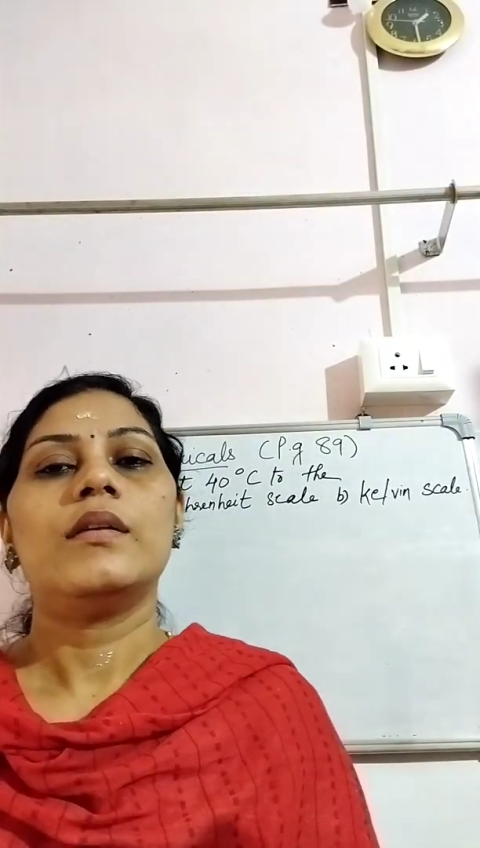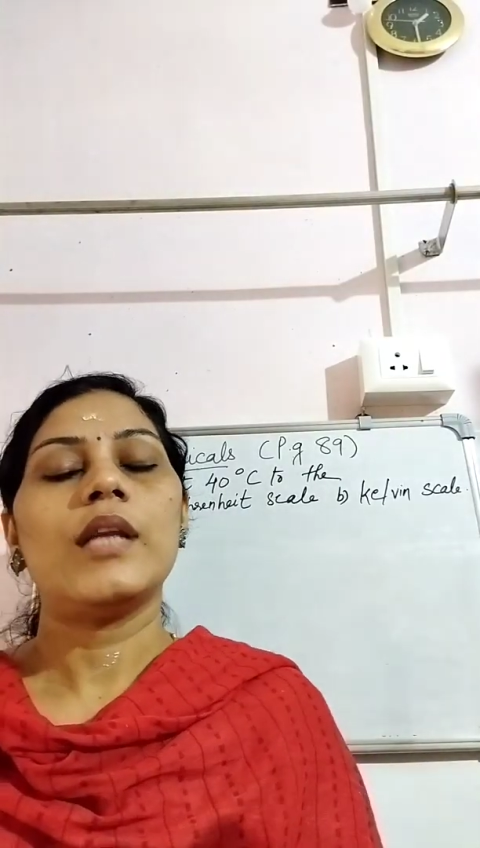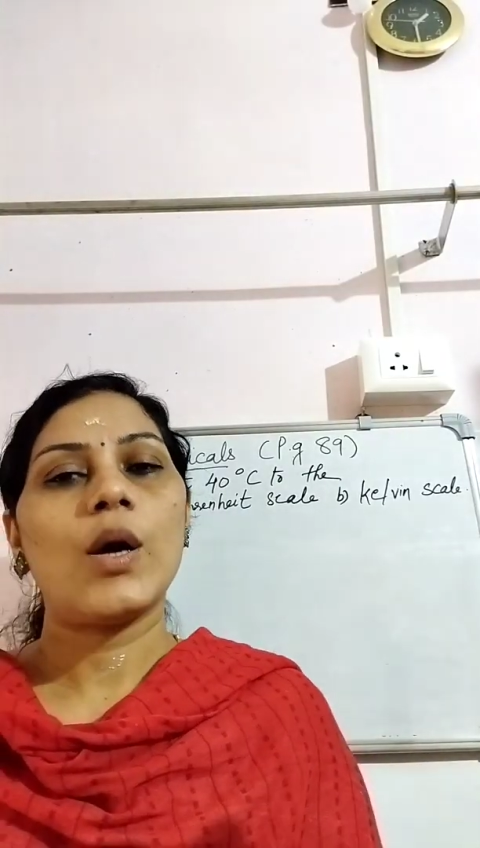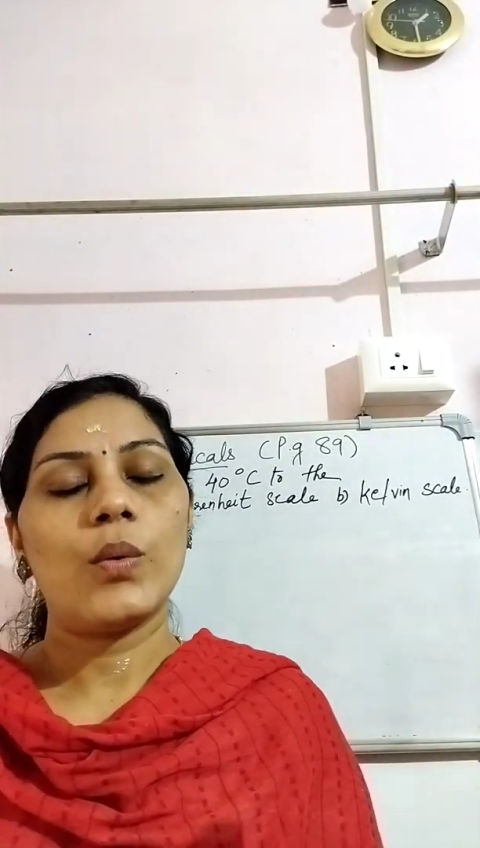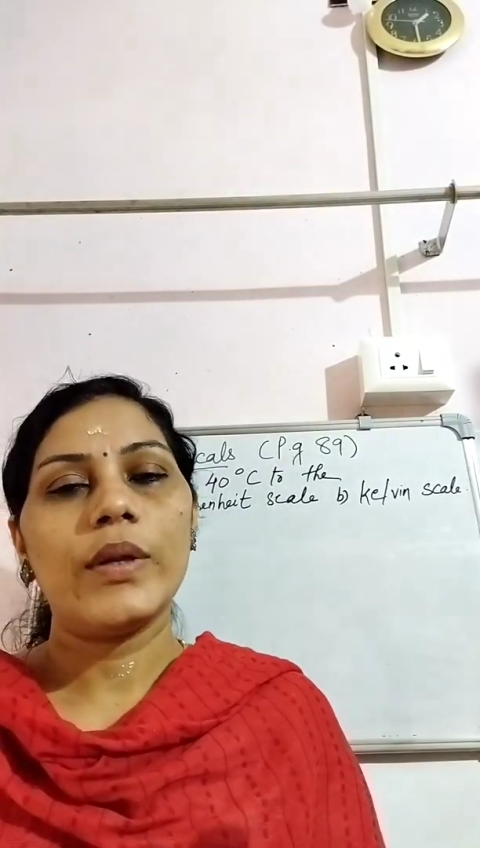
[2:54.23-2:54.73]

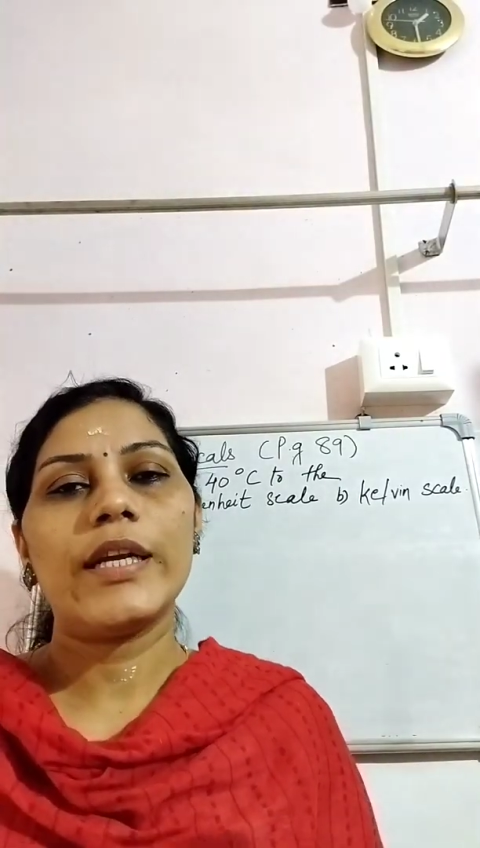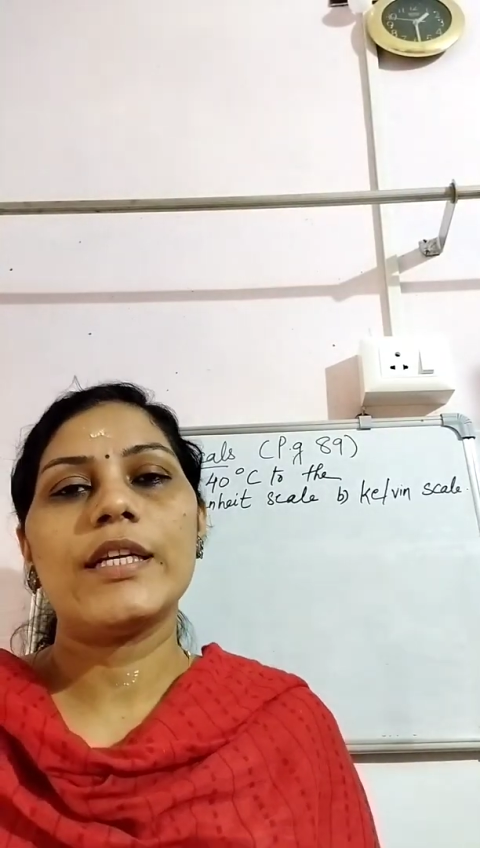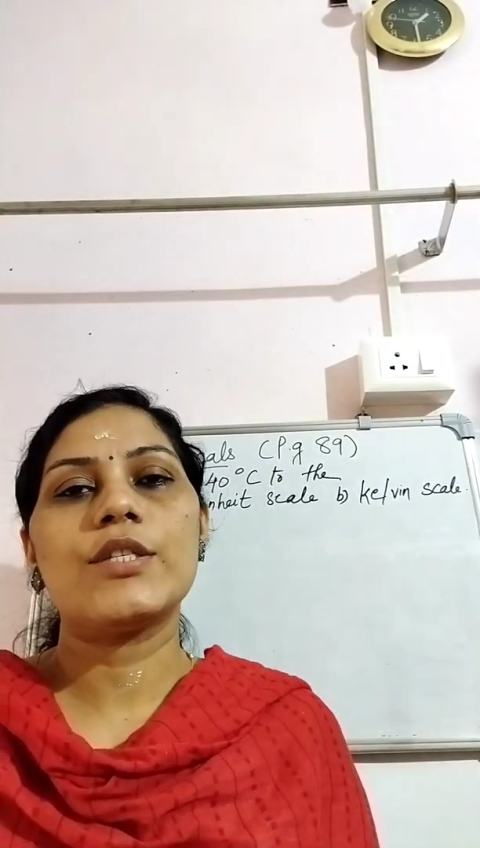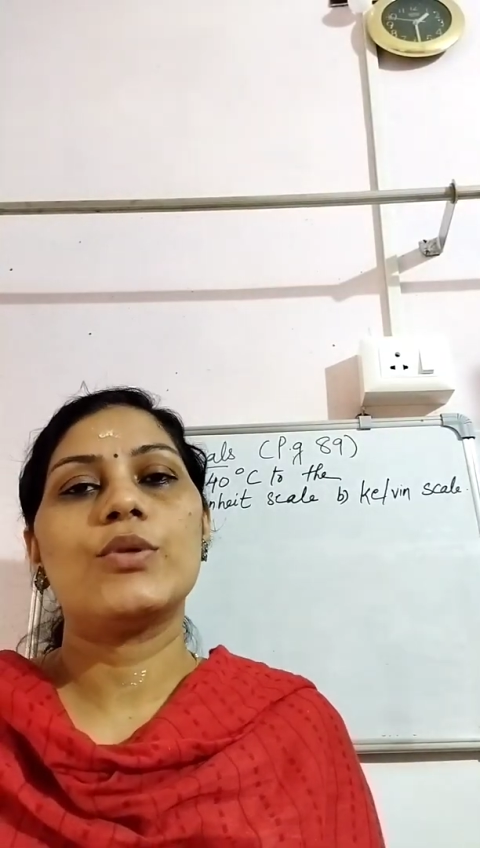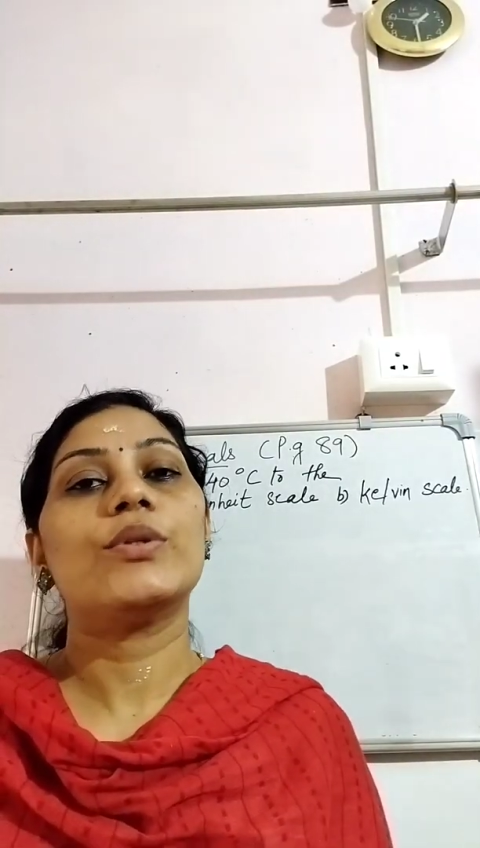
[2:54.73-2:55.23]
Now, let
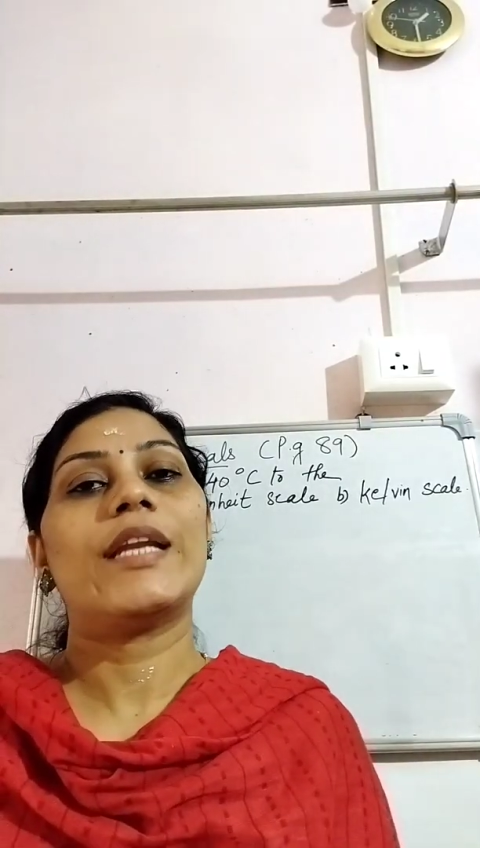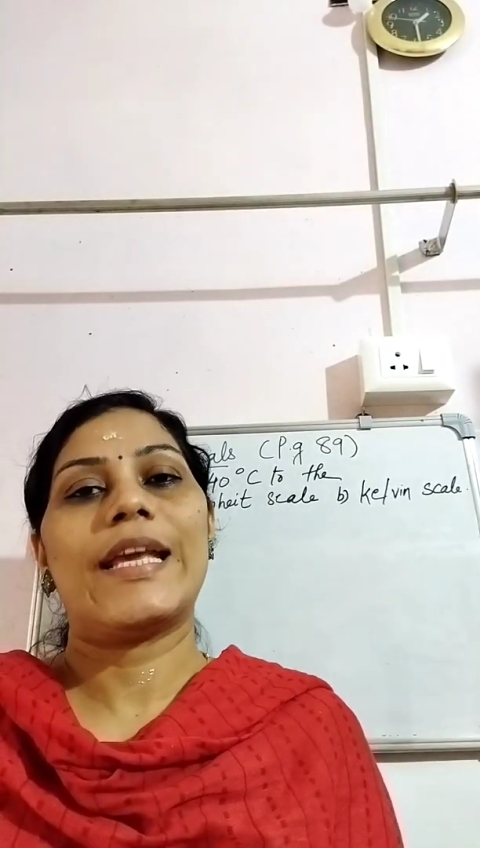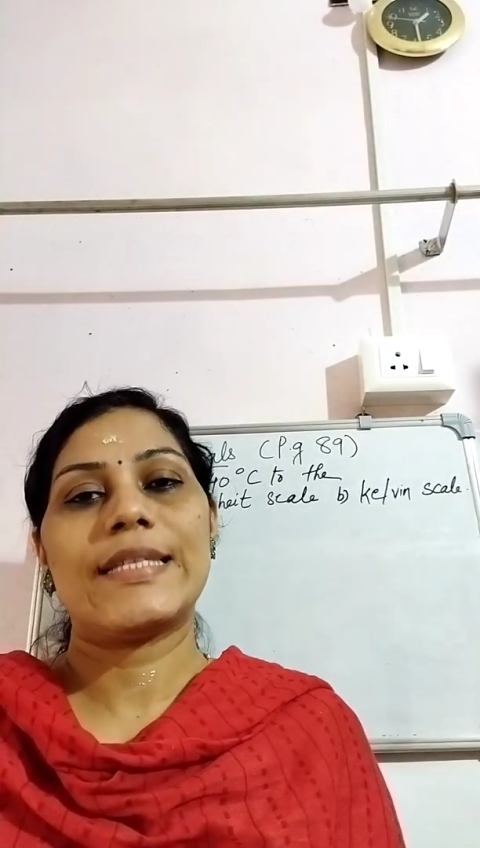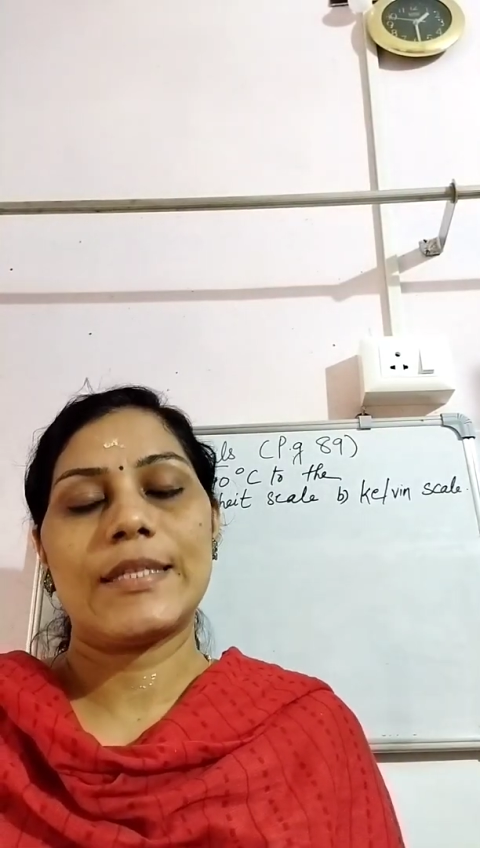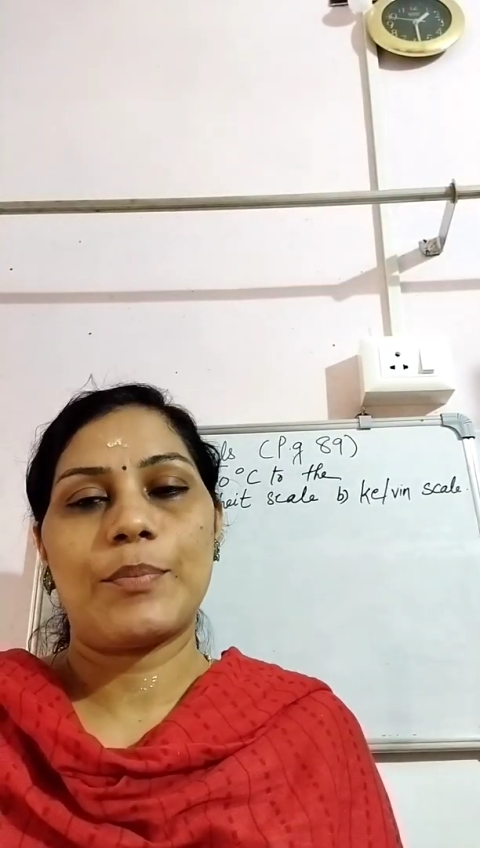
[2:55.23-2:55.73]
us do the next